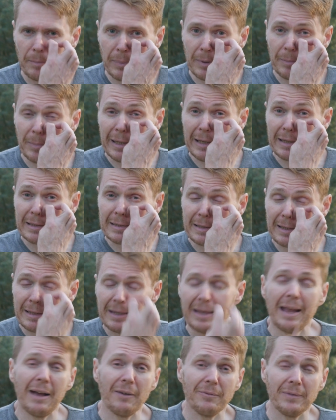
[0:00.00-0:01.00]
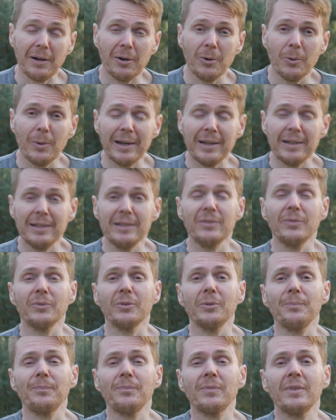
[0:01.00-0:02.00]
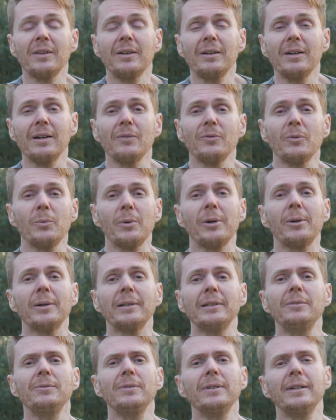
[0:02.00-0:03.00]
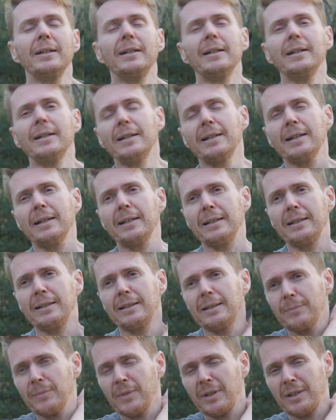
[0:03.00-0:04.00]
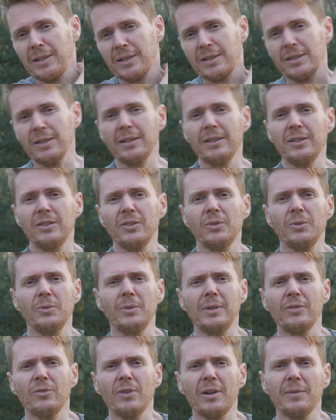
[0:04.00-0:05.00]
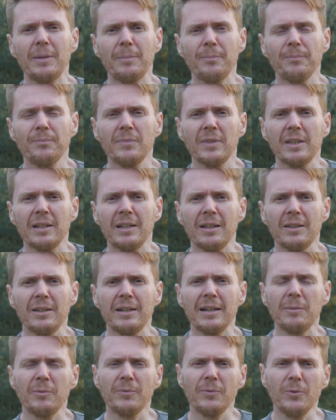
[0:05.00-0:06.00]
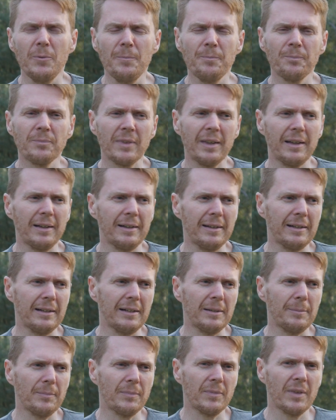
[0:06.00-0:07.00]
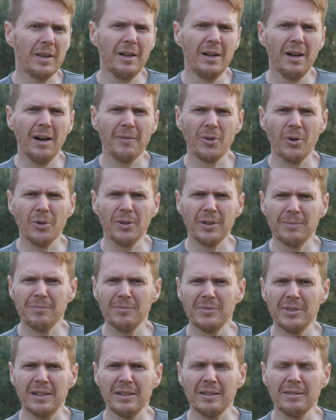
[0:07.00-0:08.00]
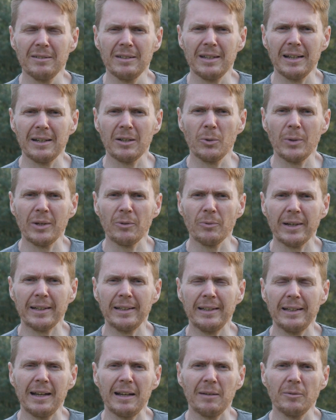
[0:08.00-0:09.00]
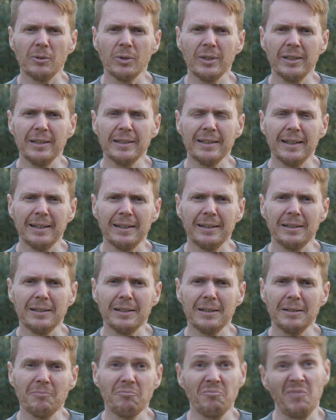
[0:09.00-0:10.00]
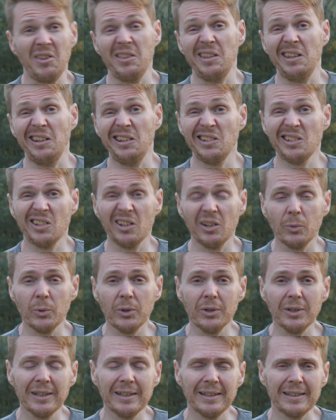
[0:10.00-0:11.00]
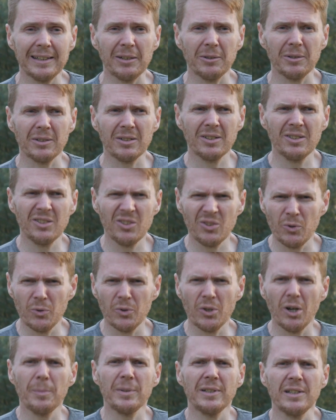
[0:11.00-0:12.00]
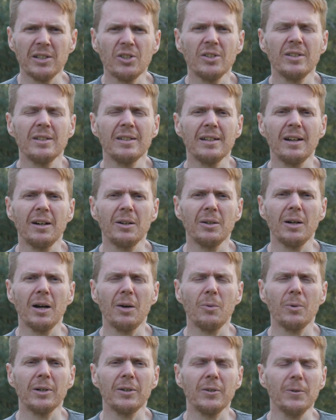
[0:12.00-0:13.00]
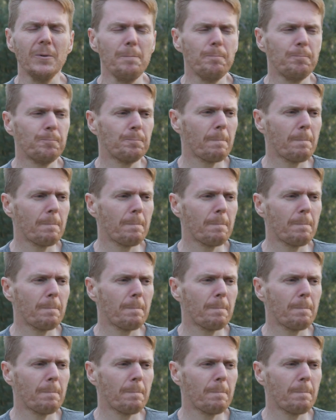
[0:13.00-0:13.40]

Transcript: but being as how far away it is from where I live, I decided to drive up the day before. Gone and done a quick recce and had a look at it, and I think it's going to work. There are 2 compositions that I want to do.